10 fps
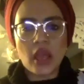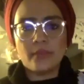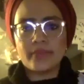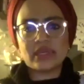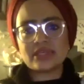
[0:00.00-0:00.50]

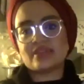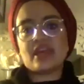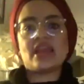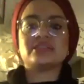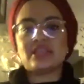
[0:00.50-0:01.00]
Because
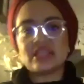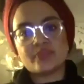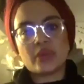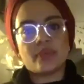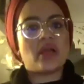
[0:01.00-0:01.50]
there's these
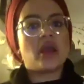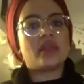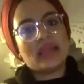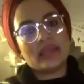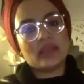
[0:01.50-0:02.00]
people that are
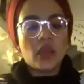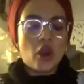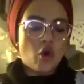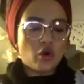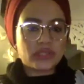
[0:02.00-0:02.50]

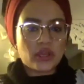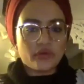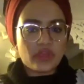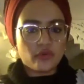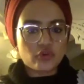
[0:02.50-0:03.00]
all day on
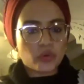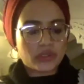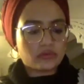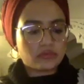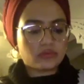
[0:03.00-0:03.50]
their phones
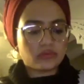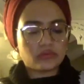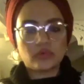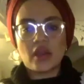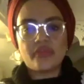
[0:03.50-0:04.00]
going,
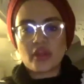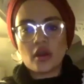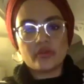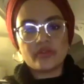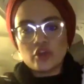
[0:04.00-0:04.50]
and
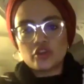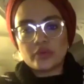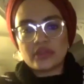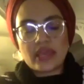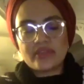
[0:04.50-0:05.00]
they're not
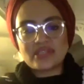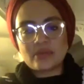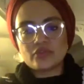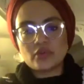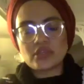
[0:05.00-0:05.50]
getting the same
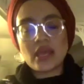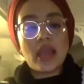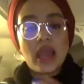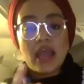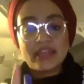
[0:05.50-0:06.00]
results.
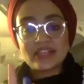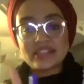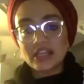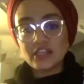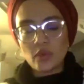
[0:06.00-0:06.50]
And I'll
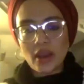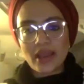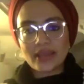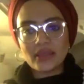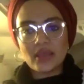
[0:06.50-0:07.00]
tell you
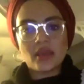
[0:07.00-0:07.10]
why.